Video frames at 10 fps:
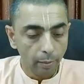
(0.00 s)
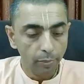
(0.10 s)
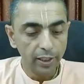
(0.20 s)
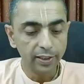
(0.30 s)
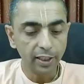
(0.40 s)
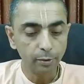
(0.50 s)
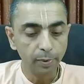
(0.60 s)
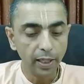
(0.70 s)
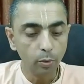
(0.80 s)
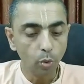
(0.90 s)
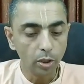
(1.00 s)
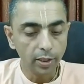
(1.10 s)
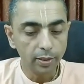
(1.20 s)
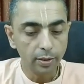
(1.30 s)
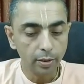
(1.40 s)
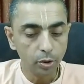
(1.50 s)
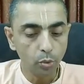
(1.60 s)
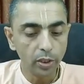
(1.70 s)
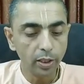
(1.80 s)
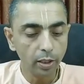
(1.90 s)
Please explain what is
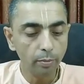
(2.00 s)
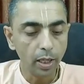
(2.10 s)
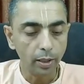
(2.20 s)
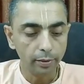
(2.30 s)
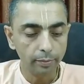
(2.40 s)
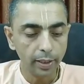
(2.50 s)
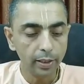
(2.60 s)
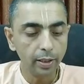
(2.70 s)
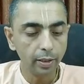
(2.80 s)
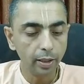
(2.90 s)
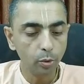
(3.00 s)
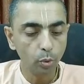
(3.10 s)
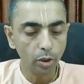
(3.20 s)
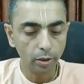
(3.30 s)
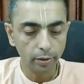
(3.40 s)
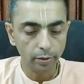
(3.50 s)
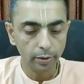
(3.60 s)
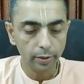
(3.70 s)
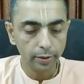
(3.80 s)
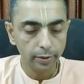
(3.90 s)
Swadharma in current world.
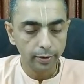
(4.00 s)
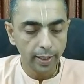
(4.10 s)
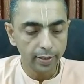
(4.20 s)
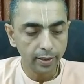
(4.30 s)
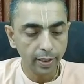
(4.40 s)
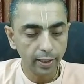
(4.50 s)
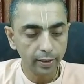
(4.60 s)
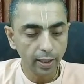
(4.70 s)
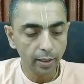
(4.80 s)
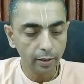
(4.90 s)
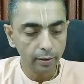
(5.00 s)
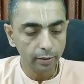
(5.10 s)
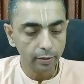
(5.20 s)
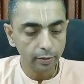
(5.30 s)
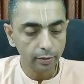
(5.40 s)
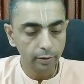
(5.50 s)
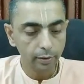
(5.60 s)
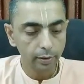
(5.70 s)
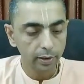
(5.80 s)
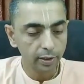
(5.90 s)
Does Gita,
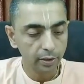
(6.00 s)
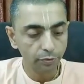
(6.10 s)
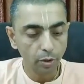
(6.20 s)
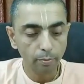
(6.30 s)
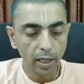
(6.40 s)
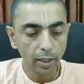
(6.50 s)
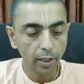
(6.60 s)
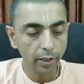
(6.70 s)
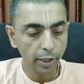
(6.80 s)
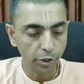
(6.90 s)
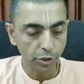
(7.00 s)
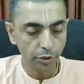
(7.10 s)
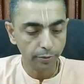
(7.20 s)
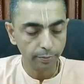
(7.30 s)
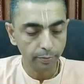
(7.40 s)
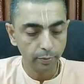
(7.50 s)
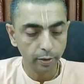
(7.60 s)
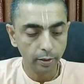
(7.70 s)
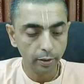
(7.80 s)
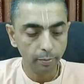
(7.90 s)
this is from Bala Ganesh,
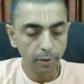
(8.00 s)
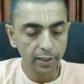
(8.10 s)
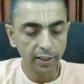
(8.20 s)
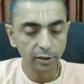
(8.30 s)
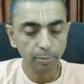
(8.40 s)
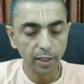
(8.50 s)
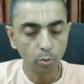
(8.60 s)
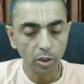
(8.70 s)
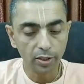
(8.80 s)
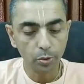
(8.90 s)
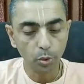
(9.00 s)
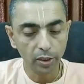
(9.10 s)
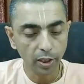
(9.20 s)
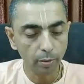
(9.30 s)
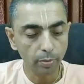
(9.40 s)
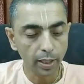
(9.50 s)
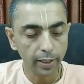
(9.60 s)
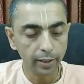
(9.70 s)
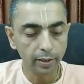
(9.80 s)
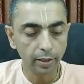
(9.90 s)
Please explain what is Swadharma
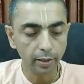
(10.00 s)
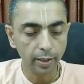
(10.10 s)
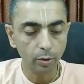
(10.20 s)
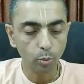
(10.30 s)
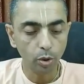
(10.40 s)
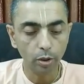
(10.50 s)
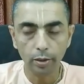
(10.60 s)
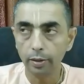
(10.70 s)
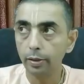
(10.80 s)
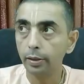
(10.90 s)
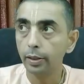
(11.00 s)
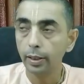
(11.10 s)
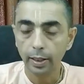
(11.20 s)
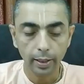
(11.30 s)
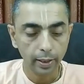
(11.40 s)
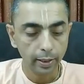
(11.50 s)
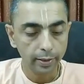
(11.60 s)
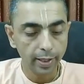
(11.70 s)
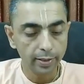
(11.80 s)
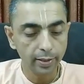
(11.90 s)
in current world.
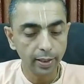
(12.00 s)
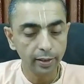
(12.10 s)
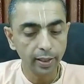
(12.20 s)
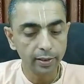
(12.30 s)
Does Gita